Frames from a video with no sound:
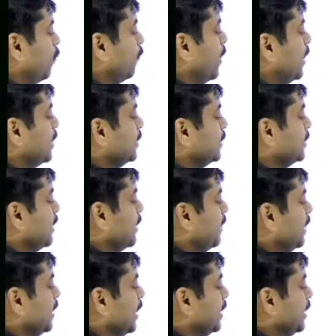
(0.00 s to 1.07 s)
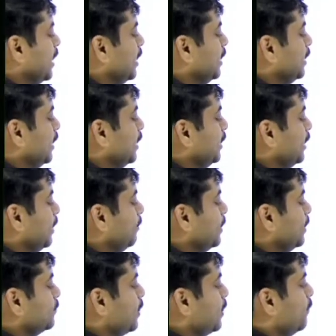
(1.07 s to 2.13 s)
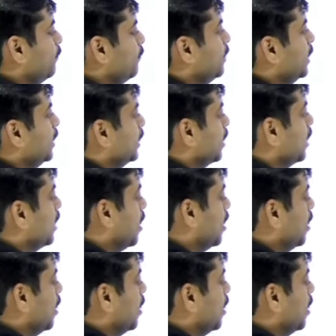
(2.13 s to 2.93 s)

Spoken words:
5, 6, 7, 8, 9, 10. 10 plus 5, 15.